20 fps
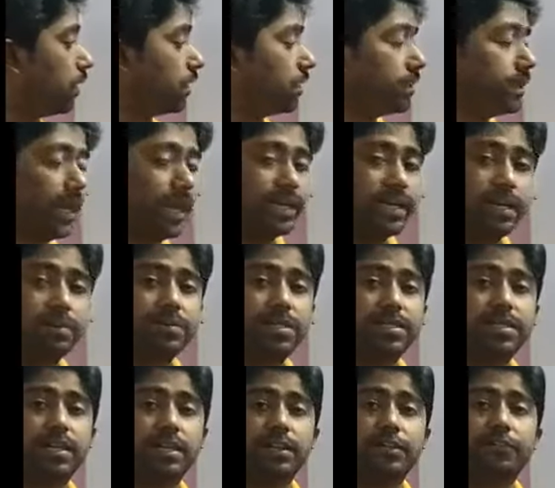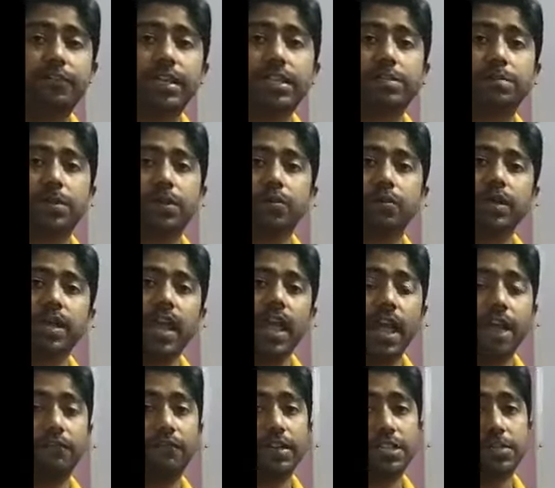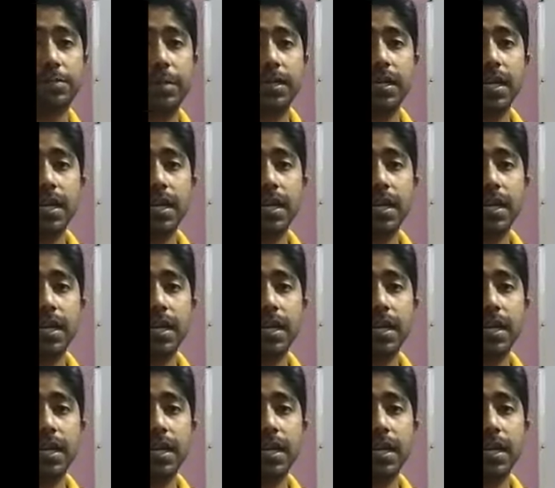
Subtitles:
that gives us the difference between average speed